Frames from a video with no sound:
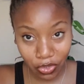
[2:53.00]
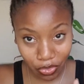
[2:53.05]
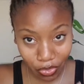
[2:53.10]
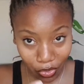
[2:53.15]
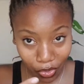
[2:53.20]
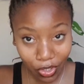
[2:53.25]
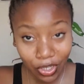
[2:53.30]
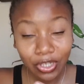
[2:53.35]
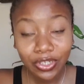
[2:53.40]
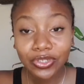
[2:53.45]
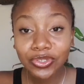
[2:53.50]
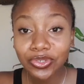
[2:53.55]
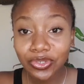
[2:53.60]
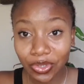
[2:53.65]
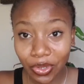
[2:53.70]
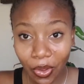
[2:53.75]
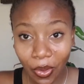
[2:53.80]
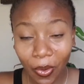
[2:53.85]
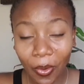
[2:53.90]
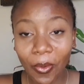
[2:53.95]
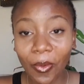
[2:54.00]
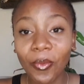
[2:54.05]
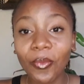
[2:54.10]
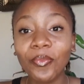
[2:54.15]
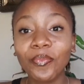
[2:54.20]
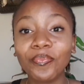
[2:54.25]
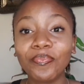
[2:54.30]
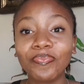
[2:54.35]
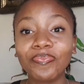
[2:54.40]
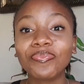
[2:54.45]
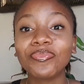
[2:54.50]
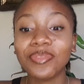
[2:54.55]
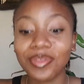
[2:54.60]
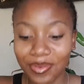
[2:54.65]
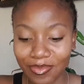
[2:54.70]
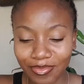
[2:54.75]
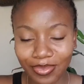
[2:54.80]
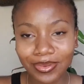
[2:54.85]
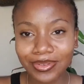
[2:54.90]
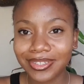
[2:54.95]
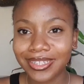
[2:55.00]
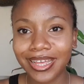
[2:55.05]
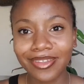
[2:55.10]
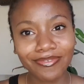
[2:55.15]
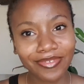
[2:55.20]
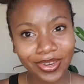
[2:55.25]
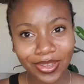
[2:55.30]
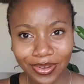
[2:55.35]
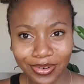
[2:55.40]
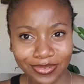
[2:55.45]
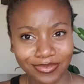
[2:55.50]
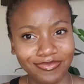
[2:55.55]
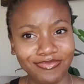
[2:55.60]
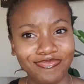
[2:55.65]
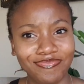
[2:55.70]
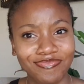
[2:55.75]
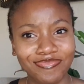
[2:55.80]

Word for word: So post that video,